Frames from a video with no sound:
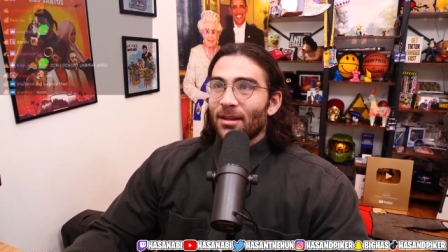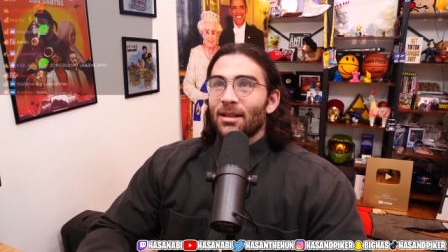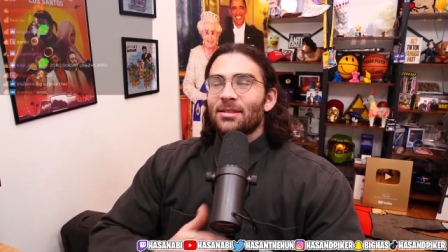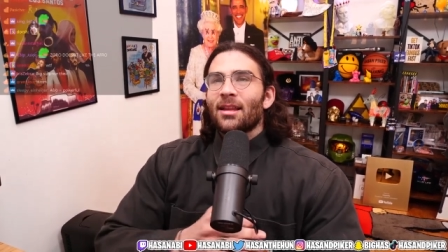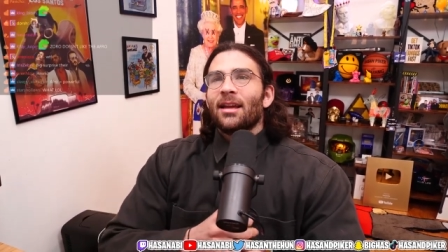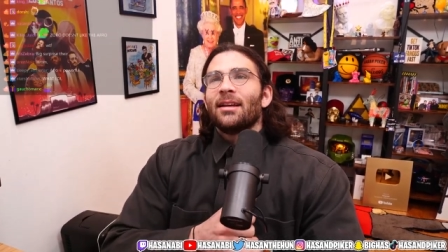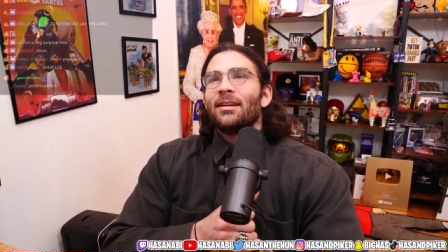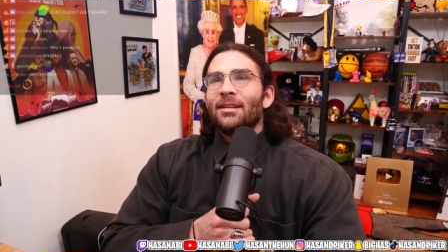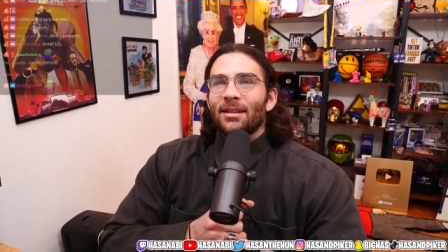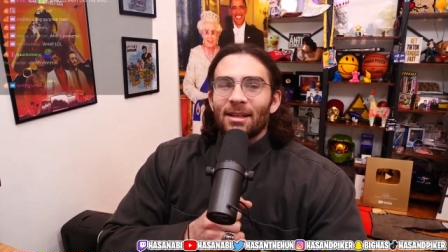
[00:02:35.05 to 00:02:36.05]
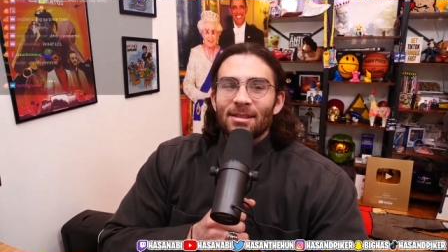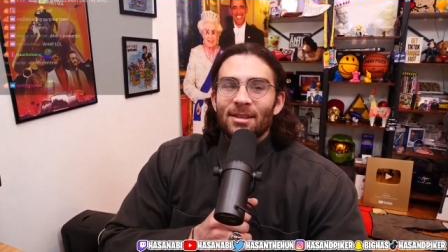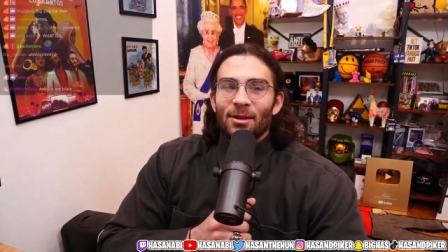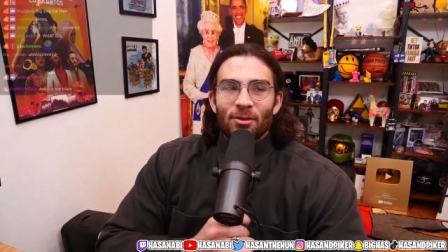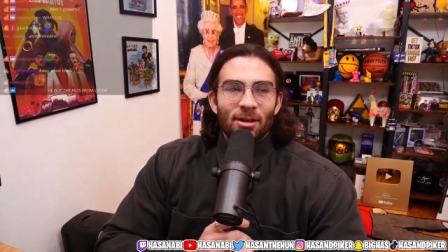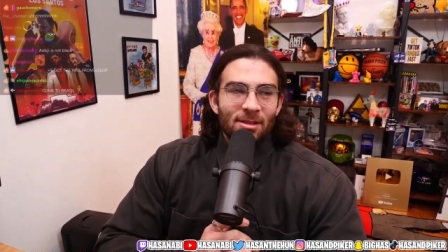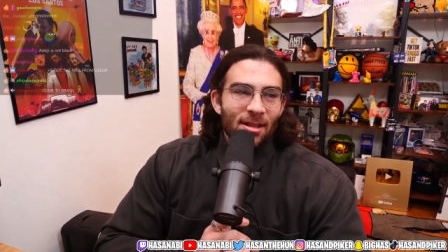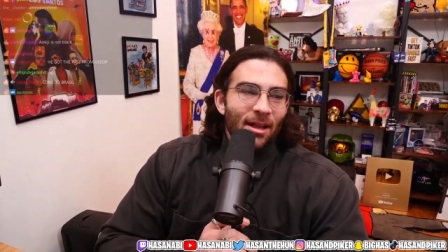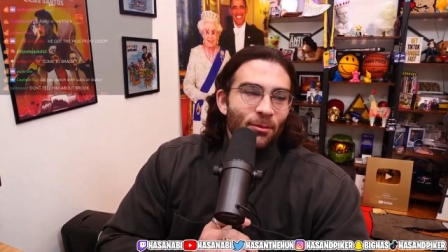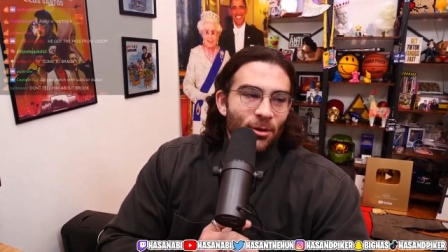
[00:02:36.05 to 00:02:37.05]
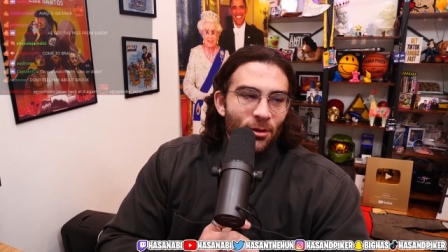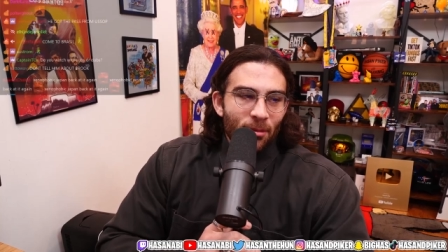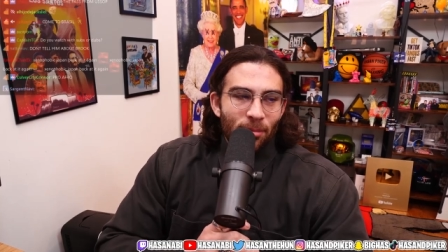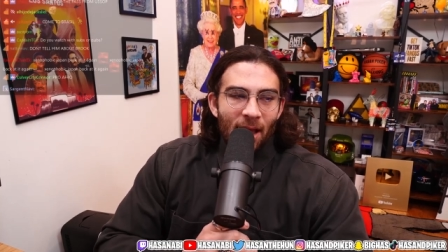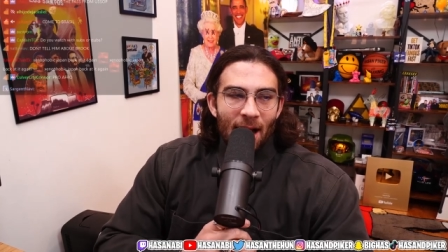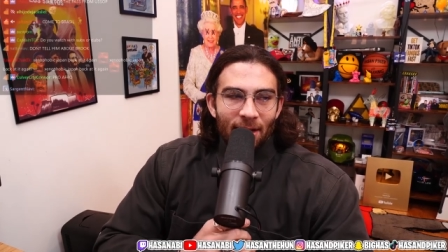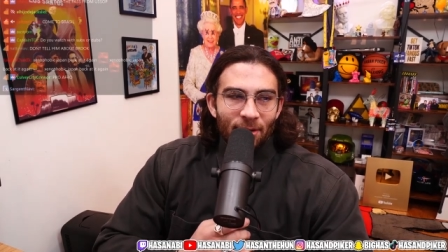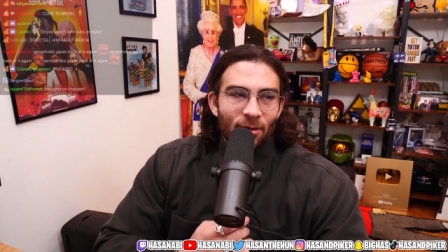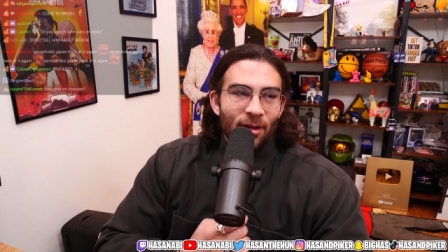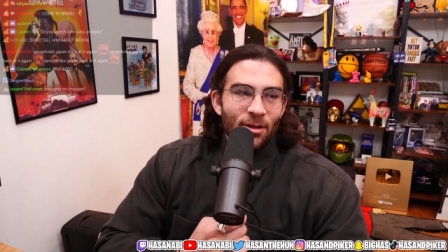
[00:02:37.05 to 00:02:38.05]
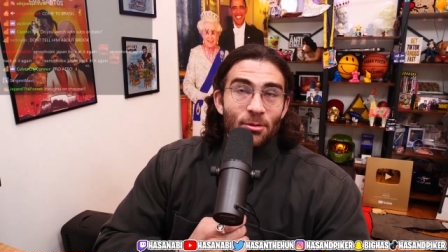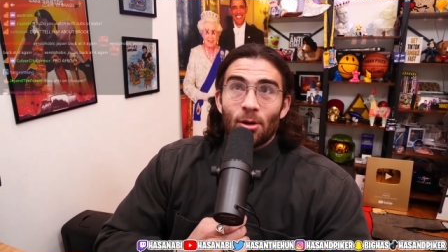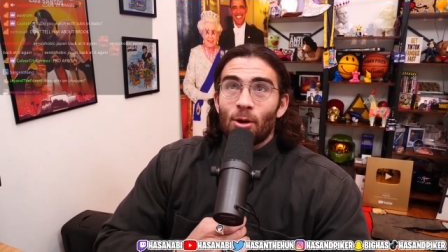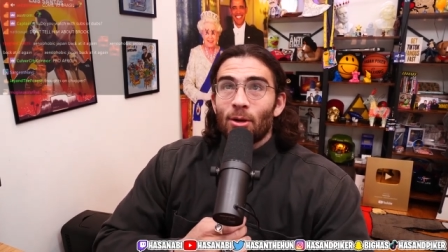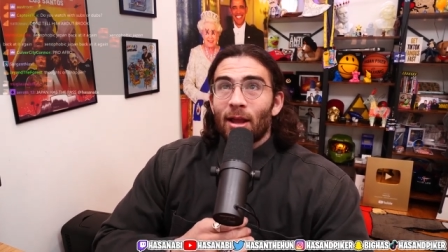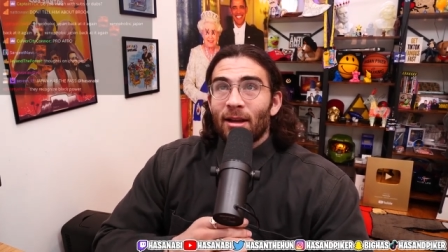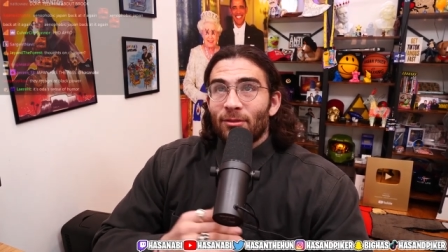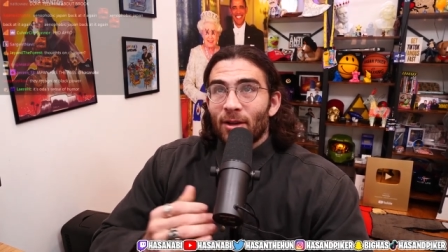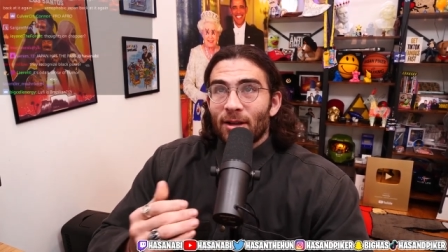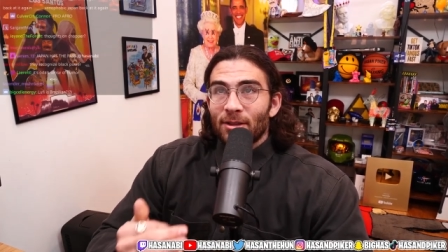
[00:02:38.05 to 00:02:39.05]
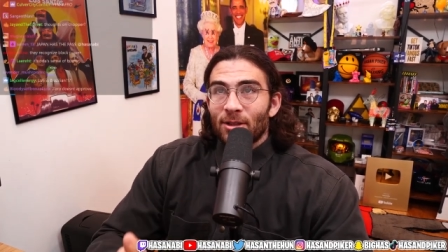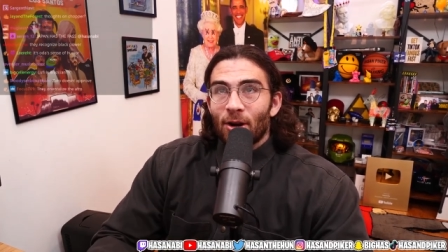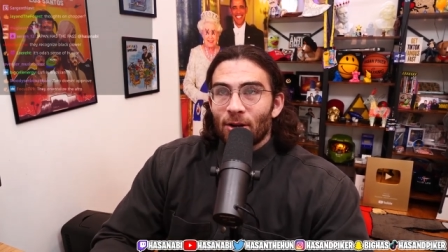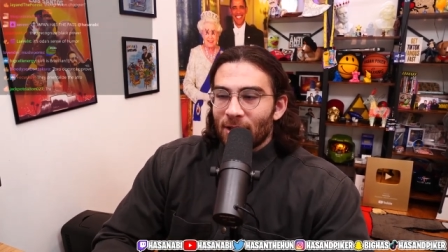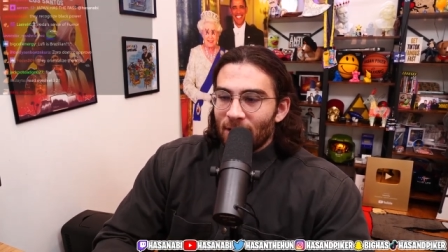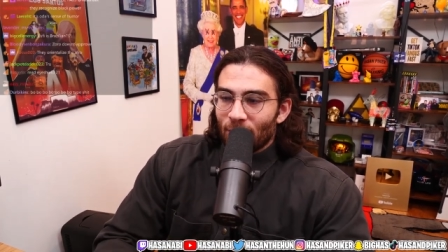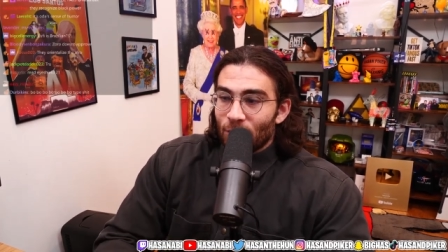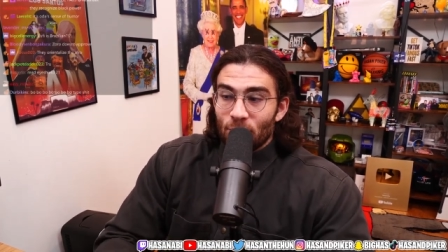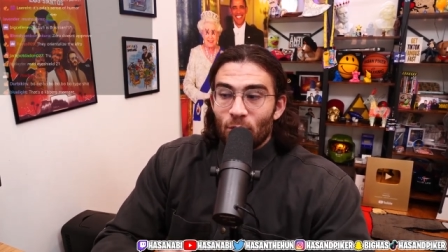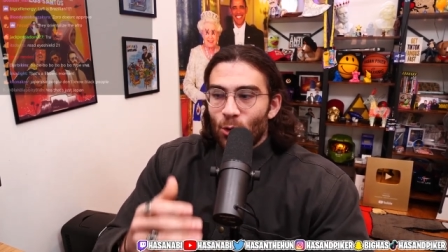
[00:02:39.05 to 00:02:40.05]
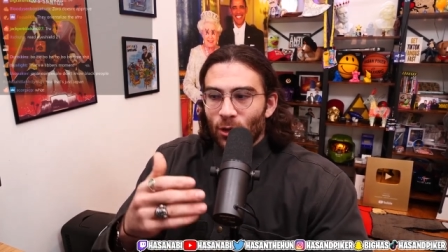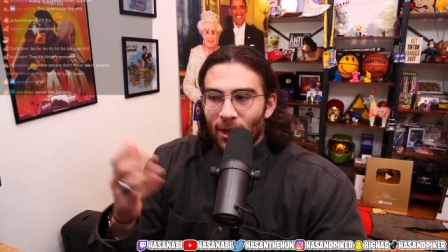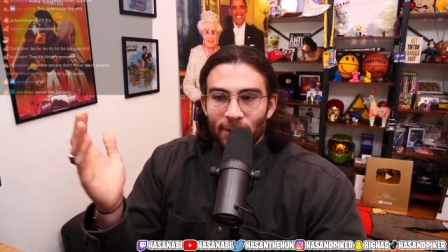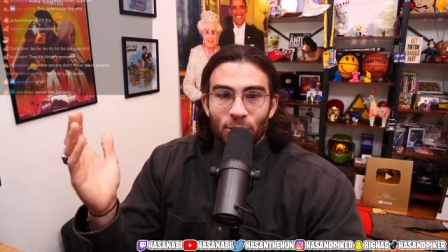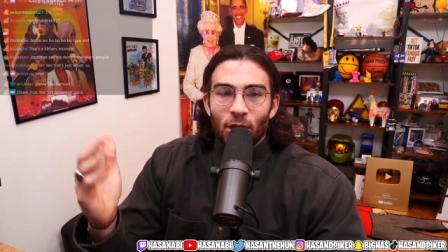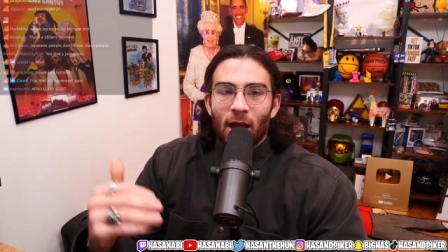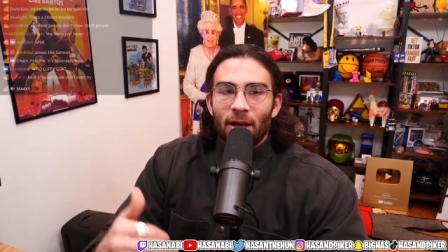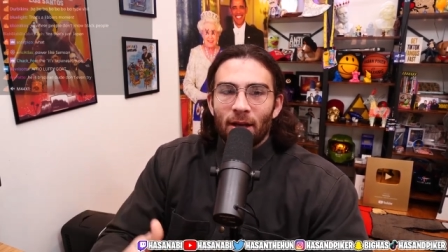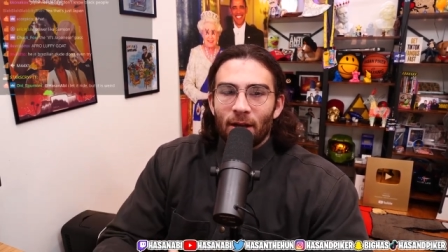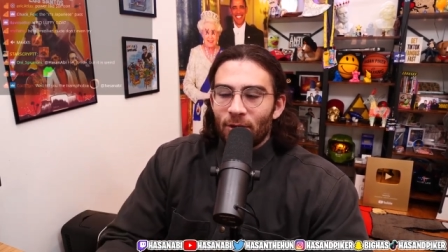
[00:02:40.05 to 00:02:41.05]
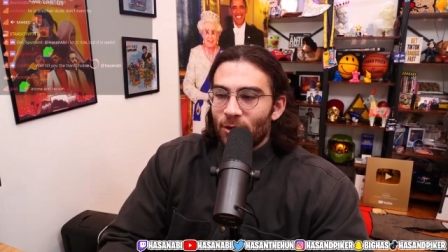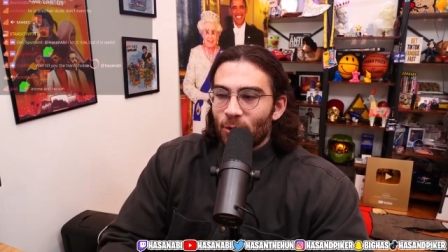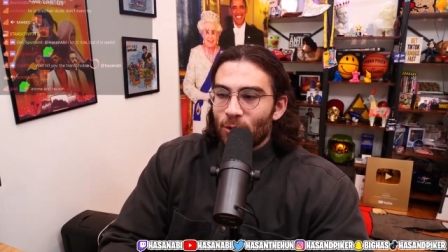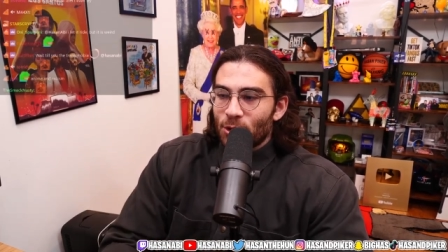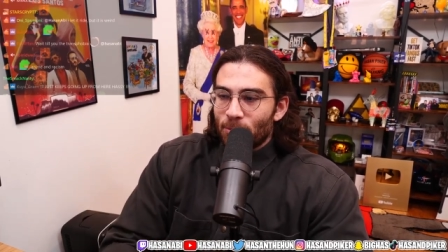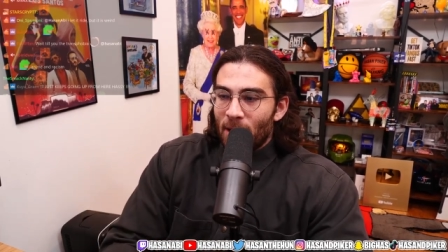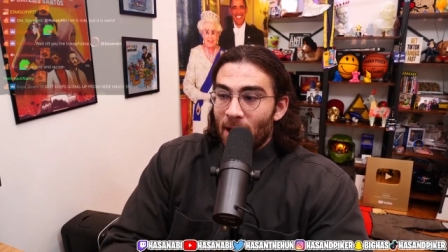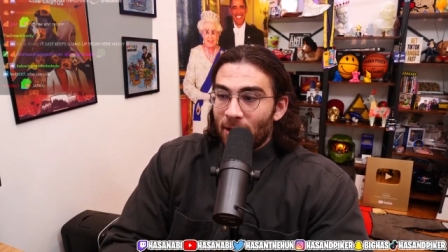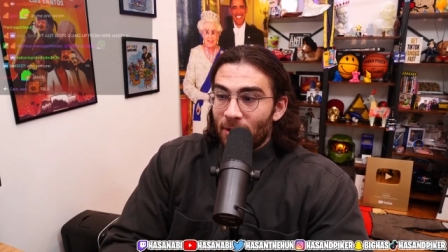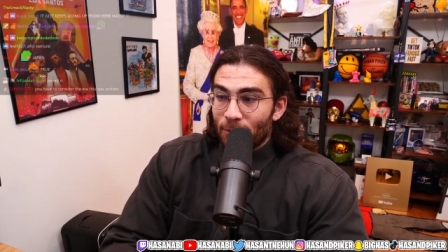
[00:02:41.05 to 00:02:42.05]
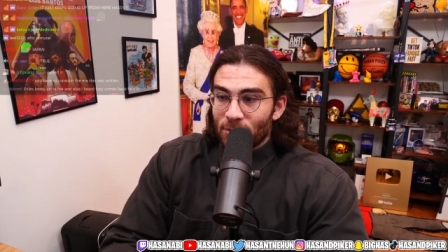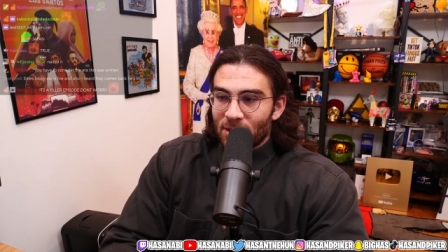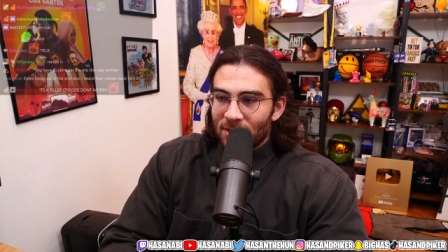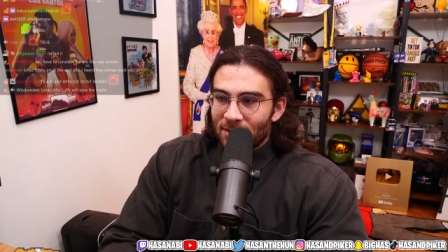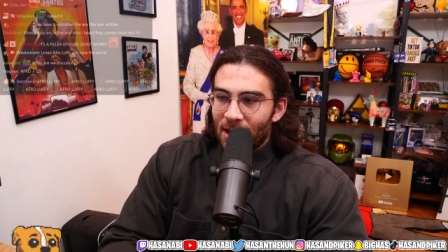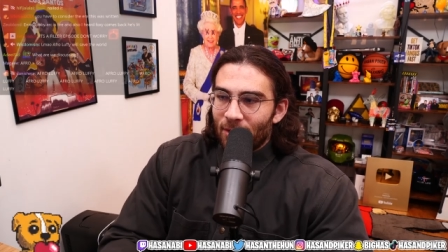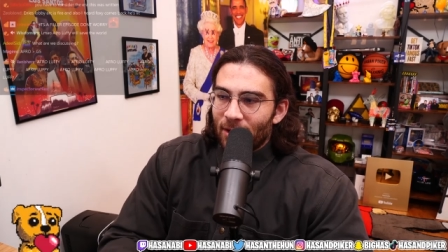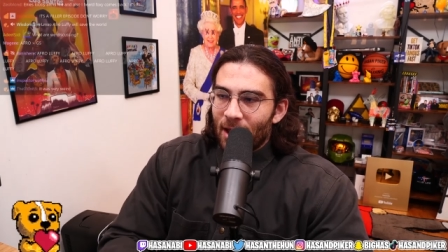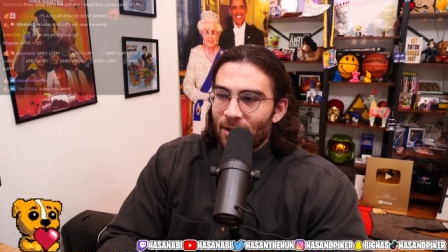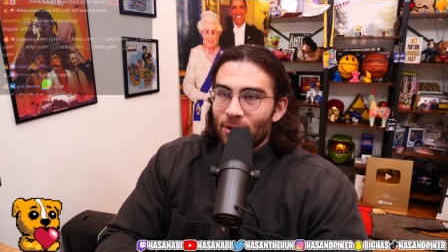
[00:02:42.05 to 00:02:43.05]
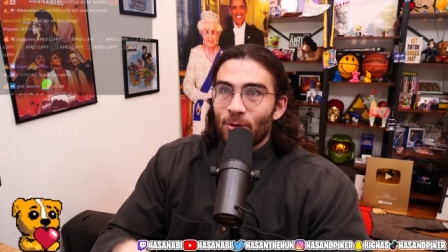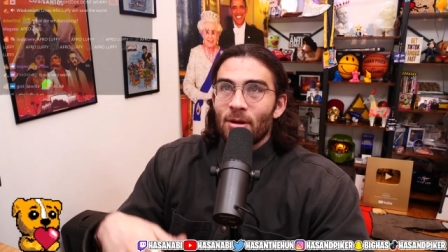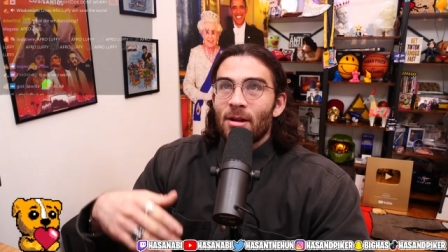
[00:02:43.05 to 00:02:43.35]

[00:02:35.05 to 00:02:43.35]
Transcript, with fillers: It's like, it's different. It's like when you're a black dude and you go to like fucking Turkey or you go to like China or you go to Japan and everyone's like staring at you.